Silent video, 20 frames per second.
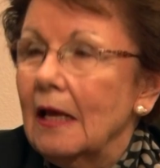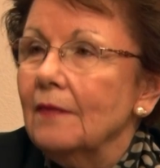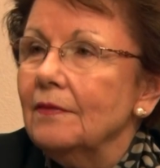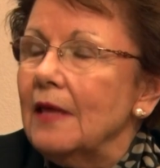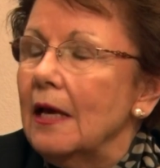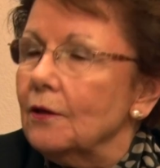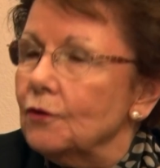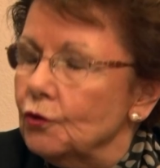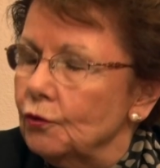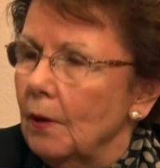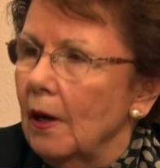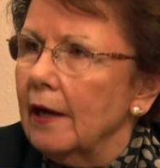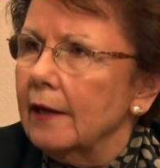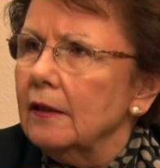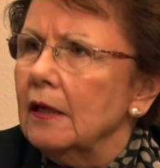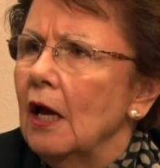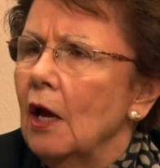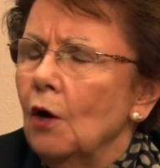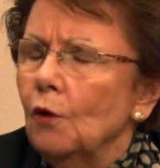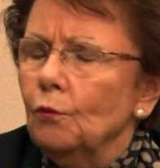That's right.
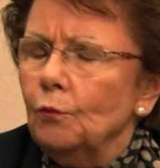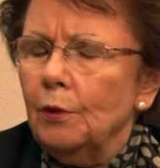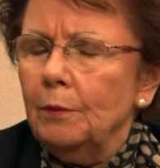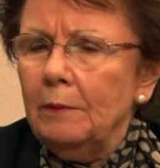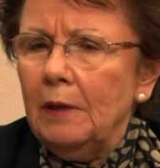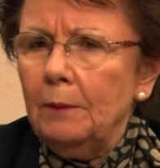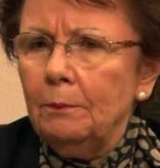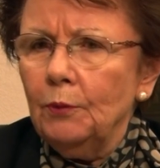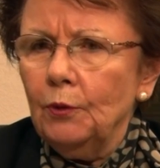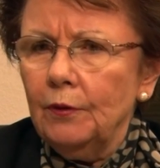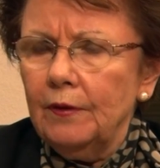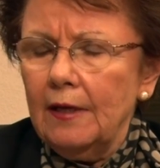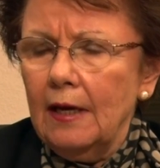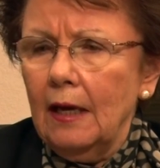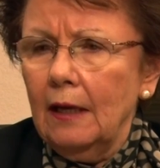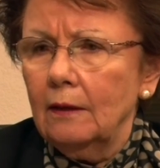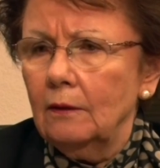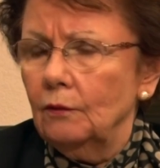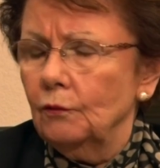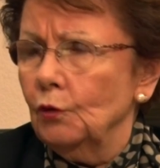Remember
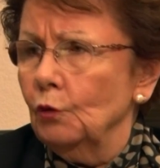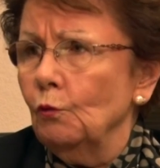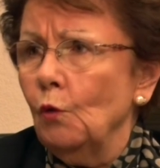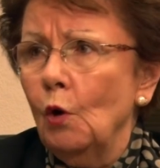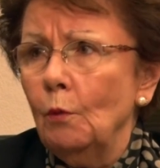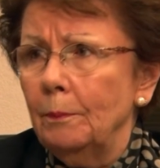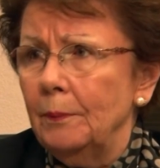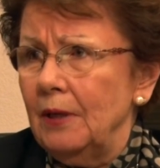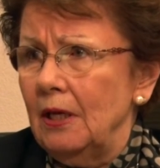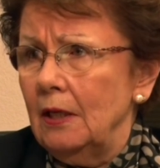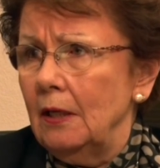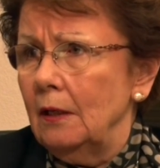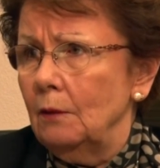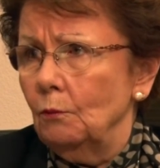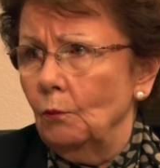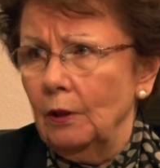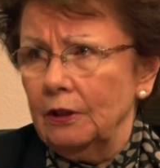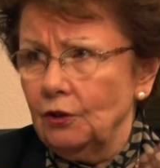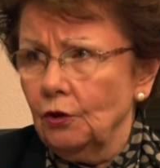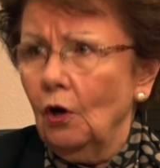that there won't be
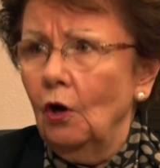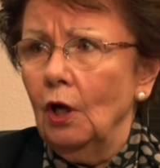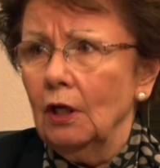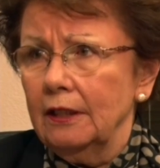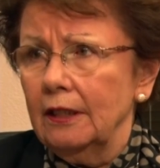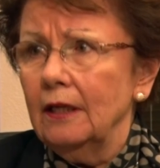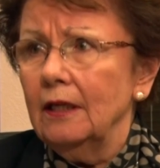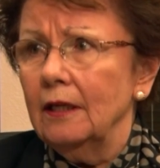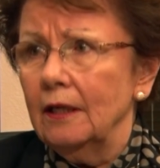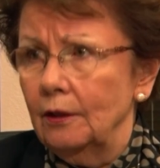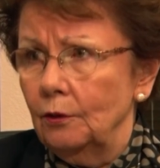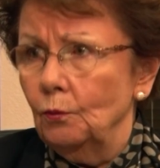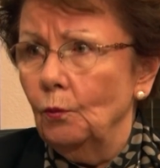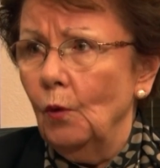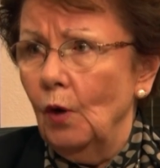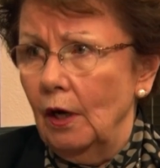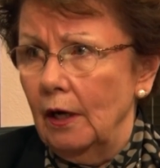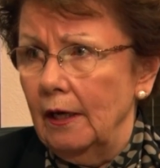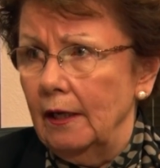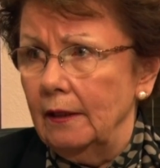what's called a
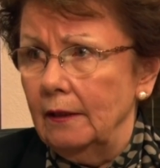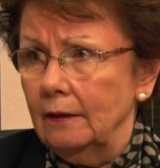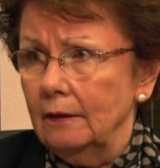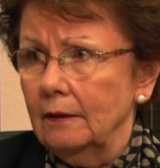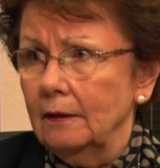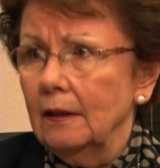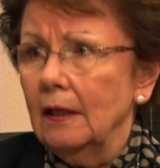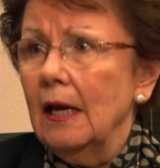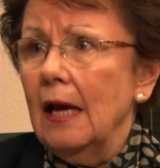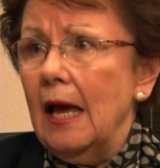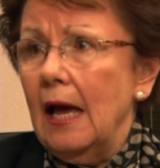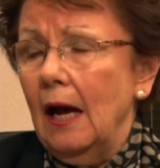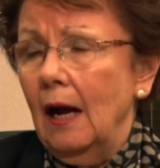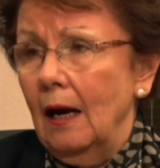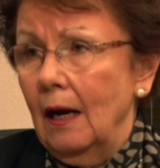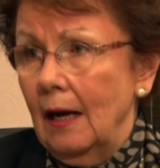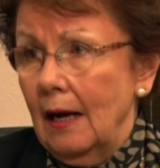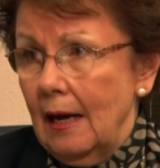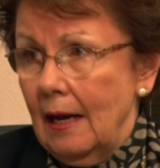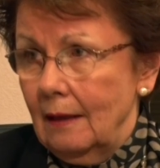HUD-1
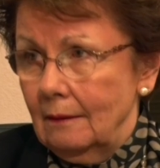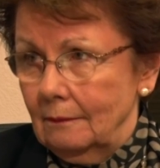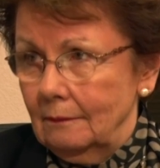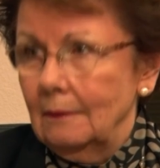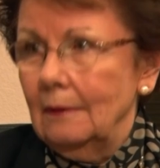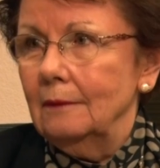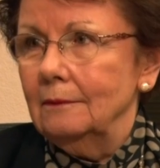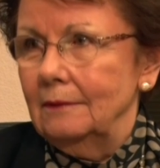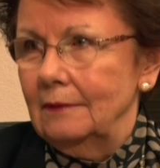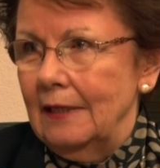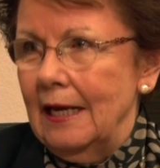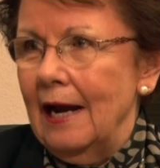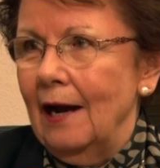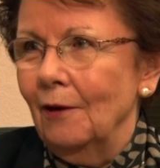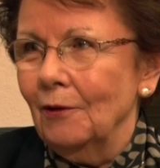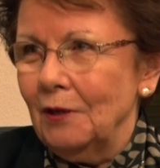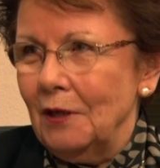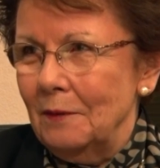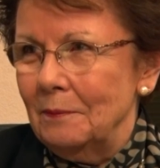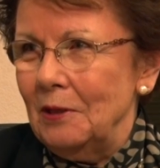
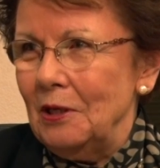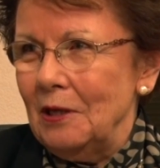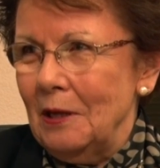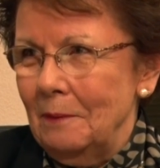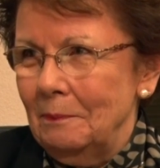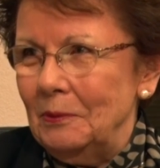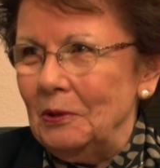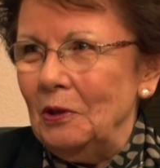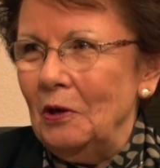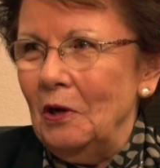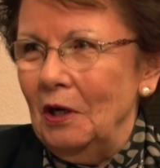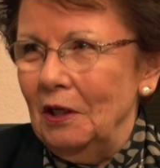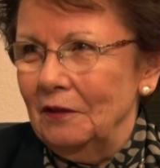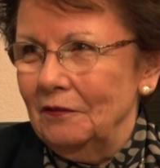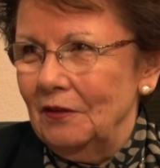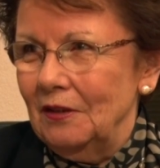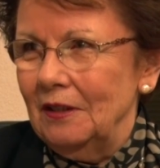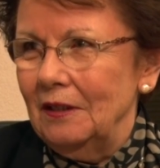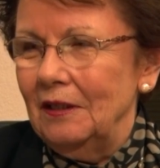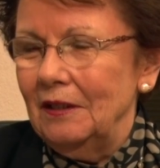now coming up in all
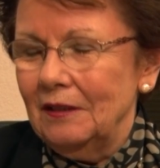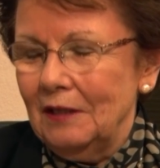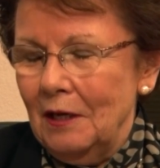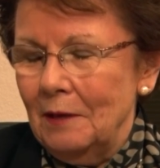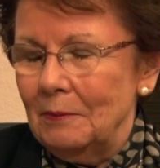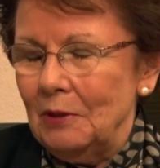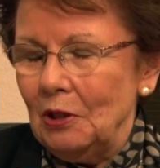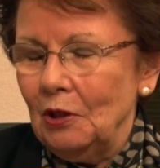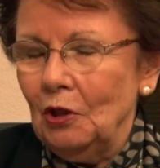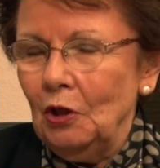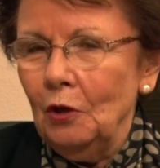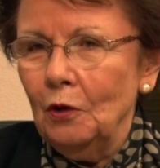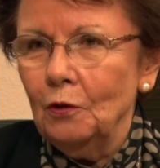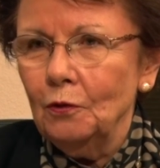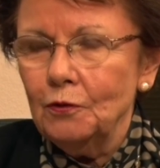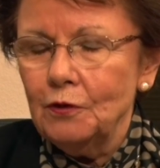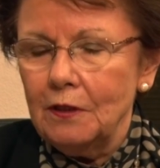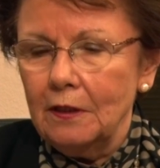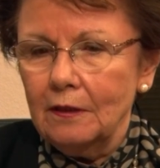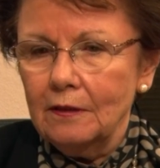of the coming
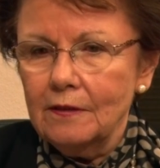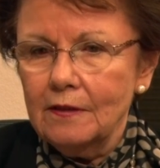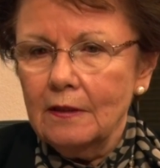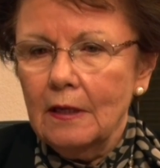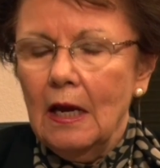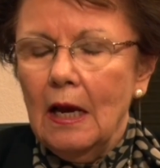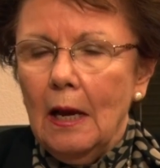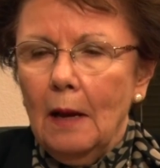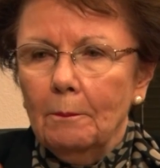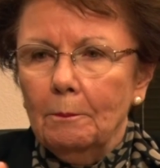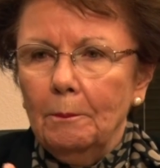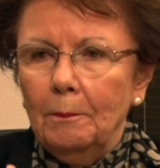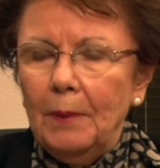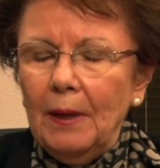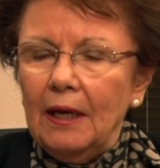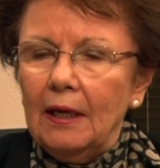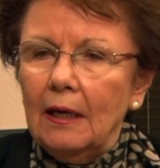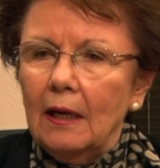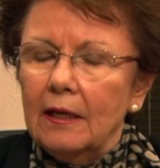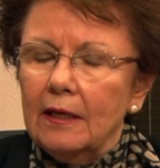closings.
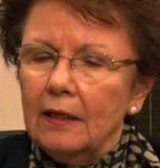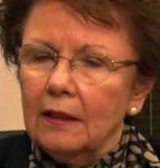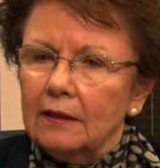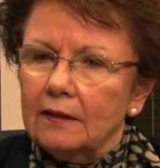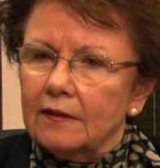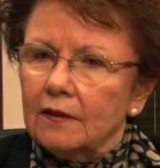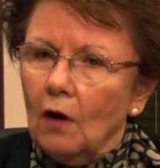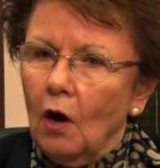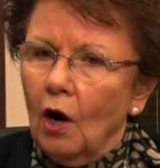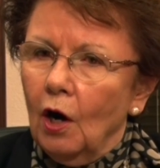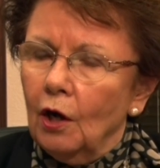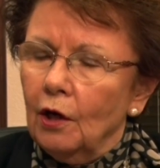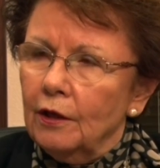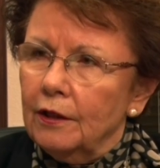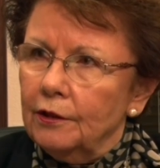But it's our